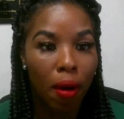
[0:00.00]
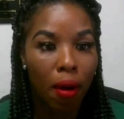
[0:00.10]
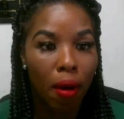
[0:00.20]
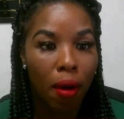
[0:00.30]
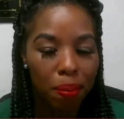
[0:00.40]

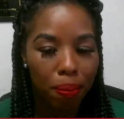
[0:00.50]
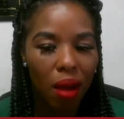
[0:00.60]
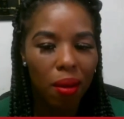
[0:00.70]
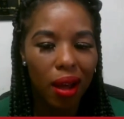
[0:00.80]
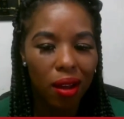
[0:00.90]
Probably,
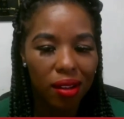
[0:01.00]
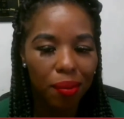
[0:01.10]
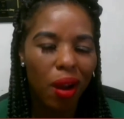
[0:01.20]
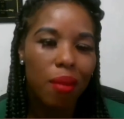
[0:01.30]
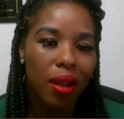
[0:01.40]
probably
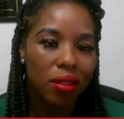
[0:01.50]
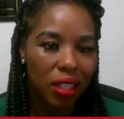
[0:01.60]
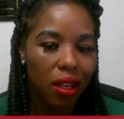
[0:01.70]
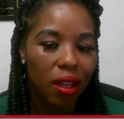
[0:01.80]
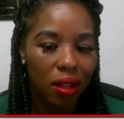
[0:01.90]
about probably about
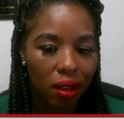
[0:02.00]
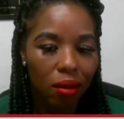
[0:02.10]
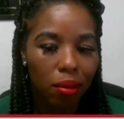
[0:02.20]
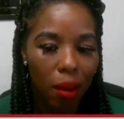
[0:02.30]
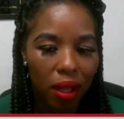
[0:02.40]
10.
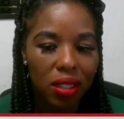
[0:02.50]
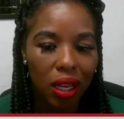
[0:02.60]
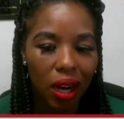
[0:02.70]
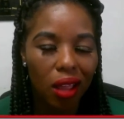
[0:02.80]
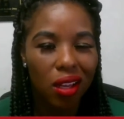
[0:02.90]
Probably about
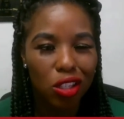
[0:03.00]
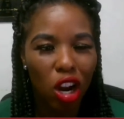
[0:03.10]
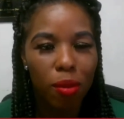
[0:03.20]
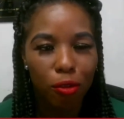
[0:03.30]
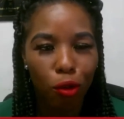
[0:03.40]
10. I
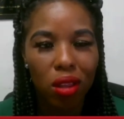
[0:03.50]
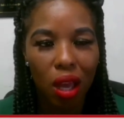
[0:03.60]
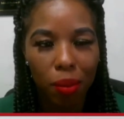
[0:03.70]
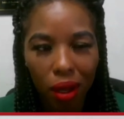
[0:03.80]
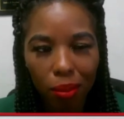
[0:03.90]
started before
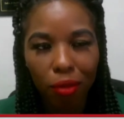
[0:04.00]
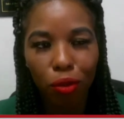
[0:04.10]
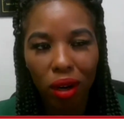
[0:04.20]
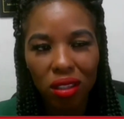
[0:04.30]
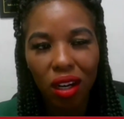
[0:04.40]
that, but
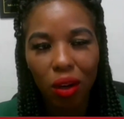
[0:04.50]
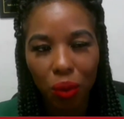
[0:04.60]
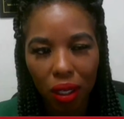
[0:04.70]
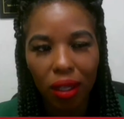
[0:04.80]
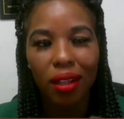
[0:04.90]
before I started
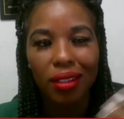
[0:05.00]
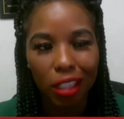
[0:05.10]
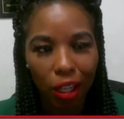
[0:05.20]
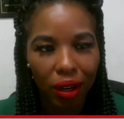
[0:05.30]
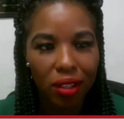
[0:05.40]
really getting
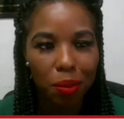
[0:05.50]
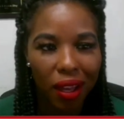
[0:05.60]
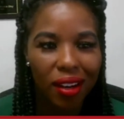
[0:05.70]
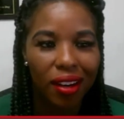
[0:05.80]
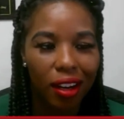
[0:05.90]
serious
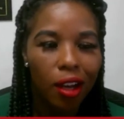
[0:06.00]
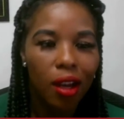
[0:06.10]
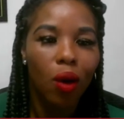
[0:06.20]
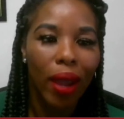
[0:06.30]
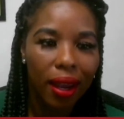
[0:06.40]
about it and
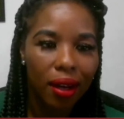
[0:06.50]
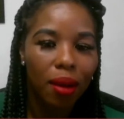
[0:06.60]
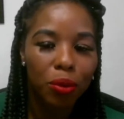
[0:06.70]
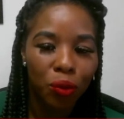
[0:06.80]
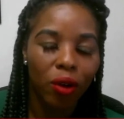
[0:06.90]
waking
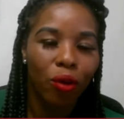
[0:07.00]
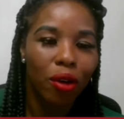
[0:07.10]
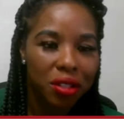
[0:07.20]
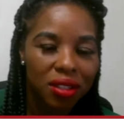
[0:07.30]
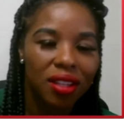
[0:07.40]
up doing
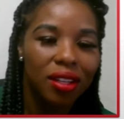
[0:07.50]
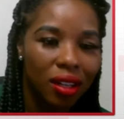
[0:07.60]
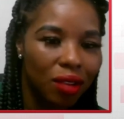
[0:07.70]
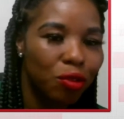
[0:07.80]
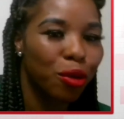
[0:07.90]
crunches in
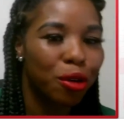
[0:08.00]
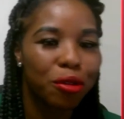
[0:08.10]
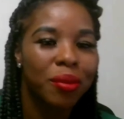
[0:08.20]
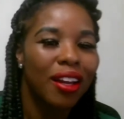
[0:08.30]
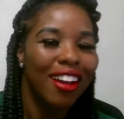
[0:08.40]
the living
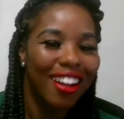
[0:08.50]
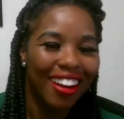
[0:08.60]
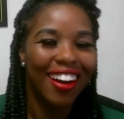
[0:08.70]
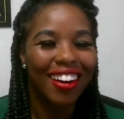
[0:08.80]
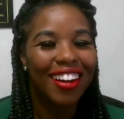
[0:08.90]
room,
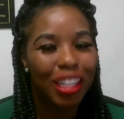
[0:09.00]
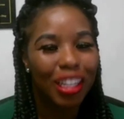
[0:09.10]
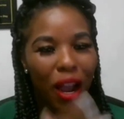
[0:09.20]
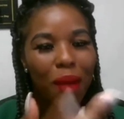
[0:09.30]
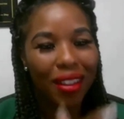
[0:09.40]
you know, it
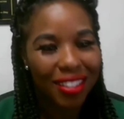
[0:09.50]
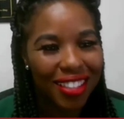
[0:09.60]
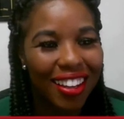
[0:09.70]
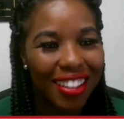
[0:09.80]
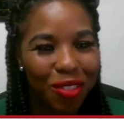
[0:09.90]
was probably about
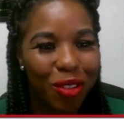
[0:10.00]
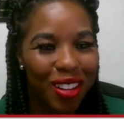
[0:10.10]
10 somewhere.